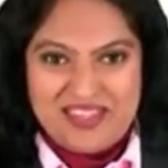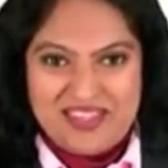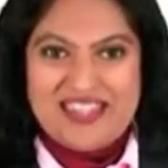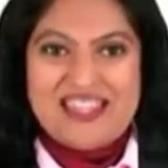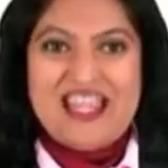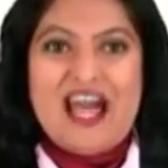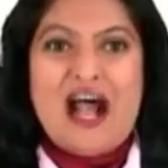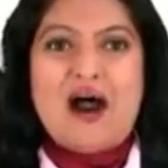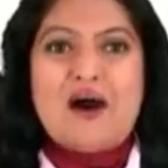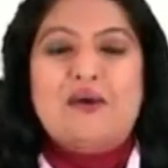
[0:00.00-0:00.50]

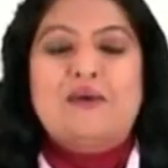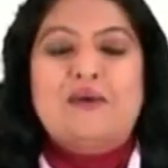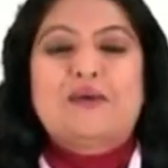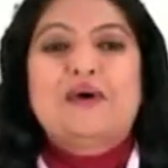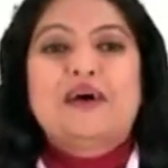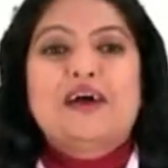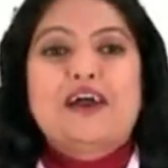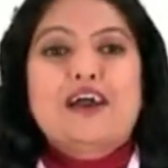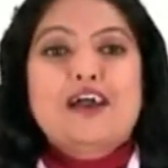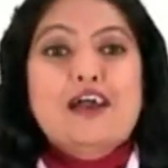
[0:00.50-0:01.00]
Now,
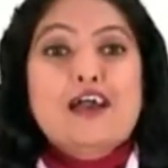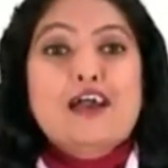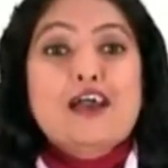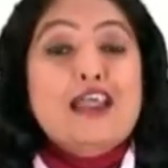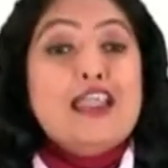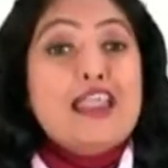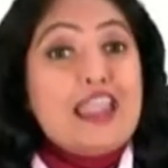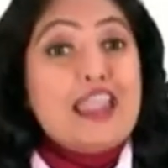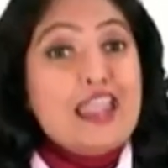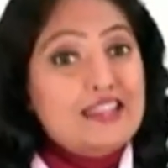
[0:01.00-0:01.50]

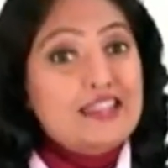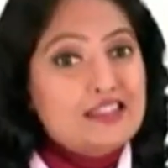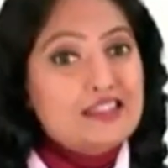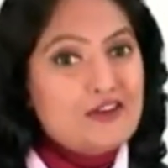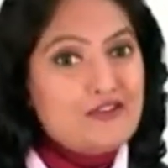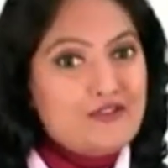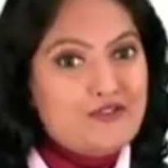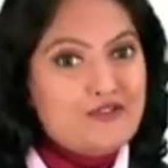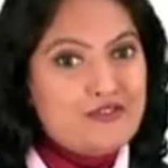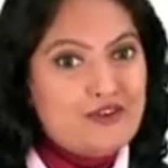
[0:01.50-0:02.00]
in the
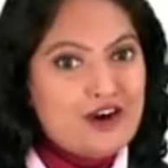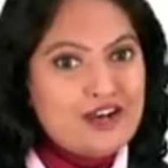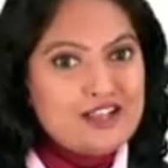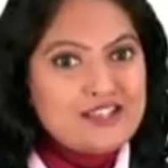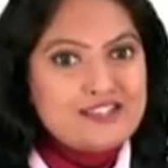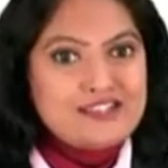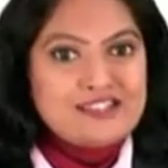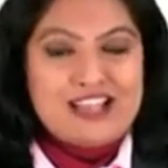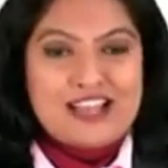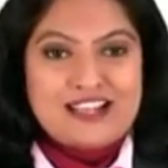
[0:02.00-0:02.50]

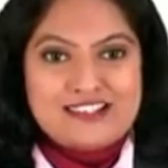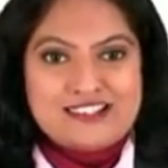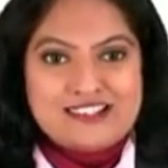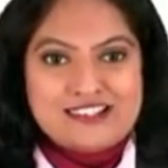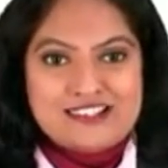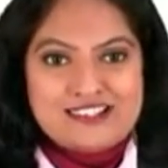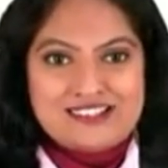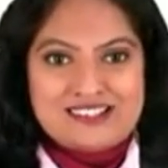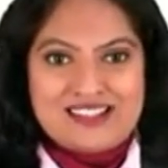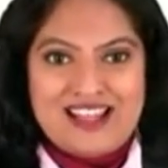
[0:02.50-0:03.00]
first title
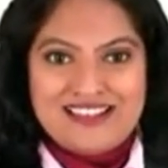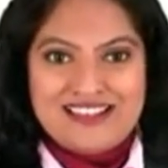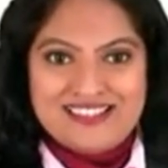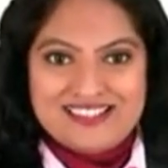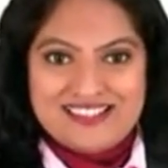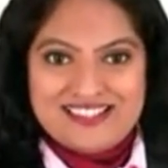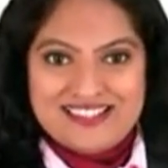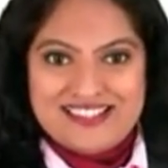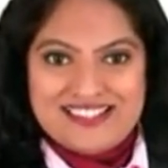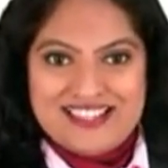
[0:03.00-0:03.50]
slide
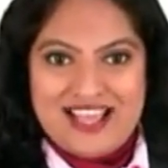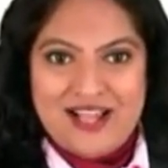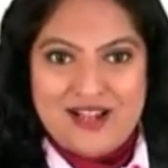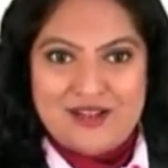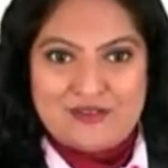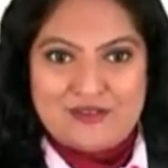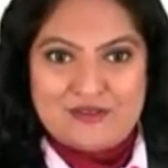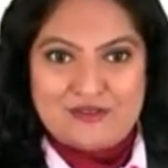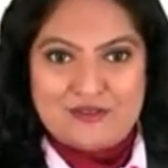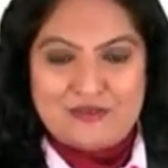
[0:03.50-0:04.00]

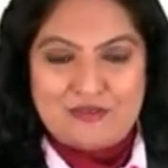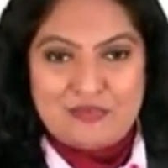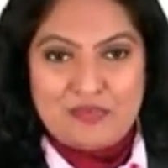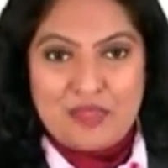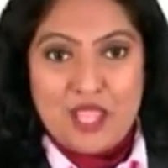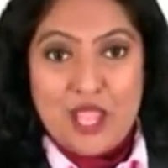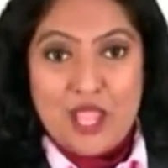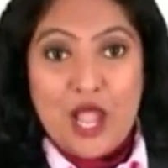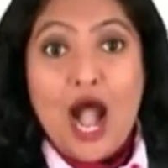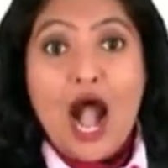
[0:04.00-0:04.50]
itself,
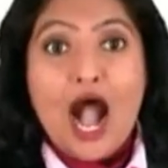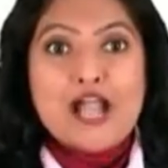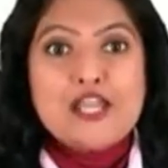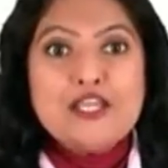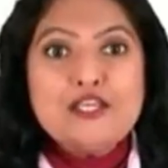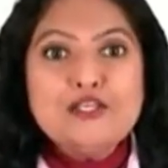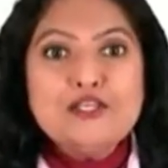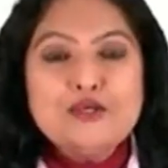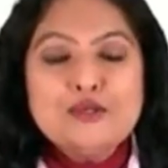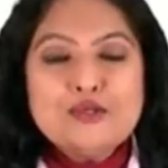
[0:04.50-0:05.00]
I
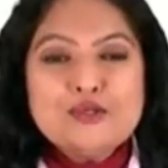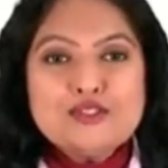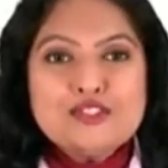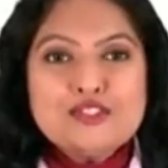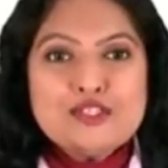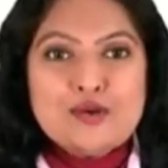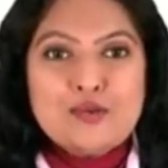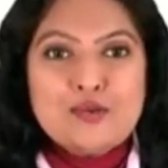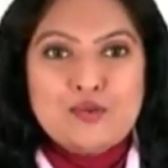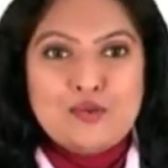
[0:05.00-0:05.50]
use
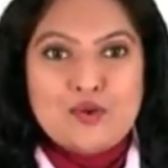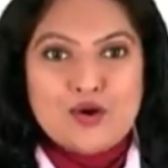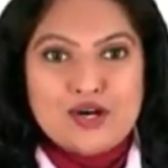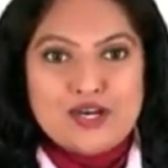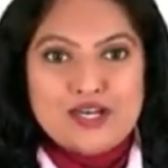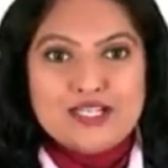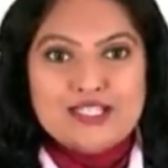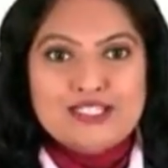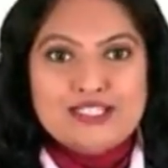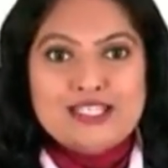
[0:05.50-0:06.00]
the
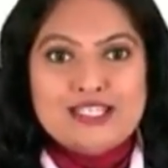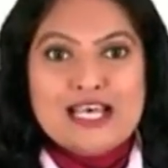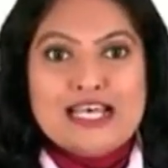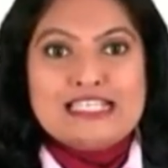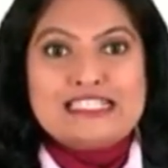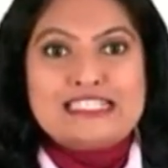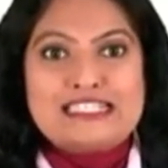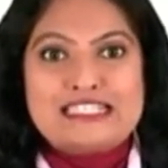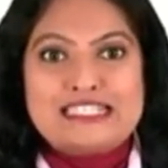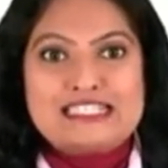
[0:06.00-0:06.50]
words
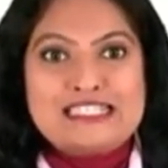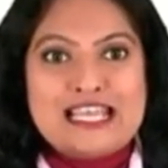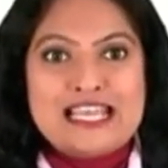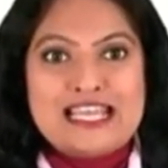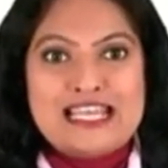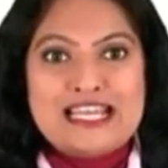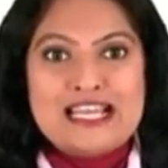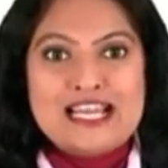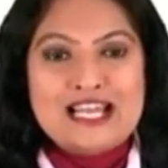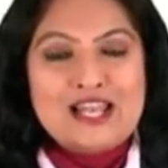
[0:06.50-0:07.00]

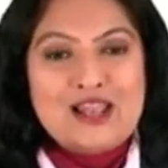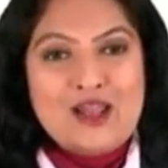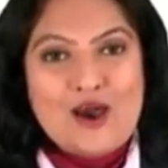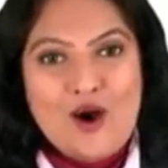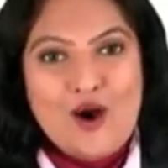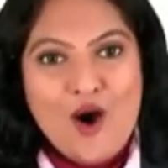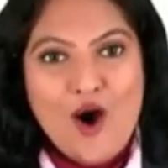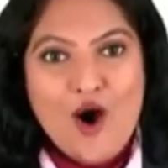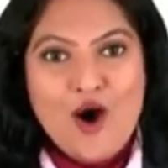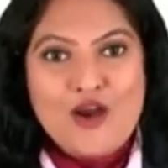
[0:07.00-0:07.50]
single
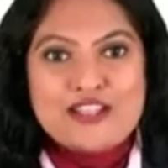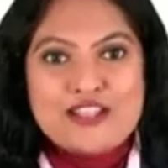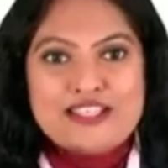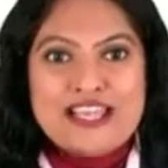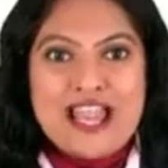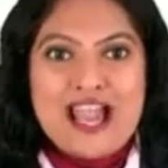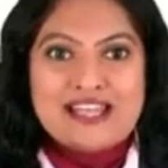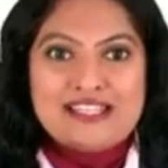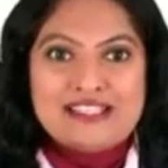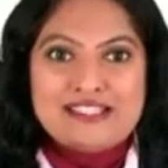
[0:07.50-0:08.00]

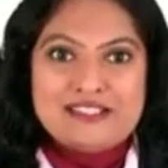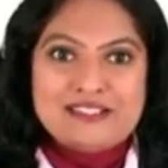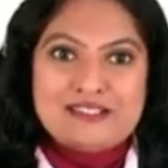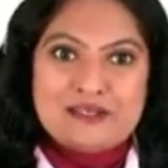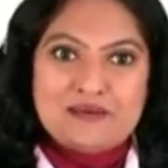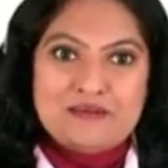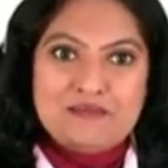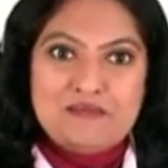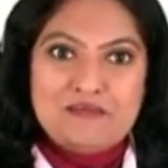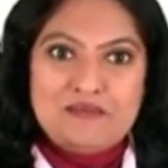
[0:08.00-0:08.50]

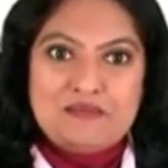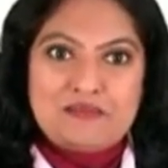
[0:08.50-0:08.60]
organism.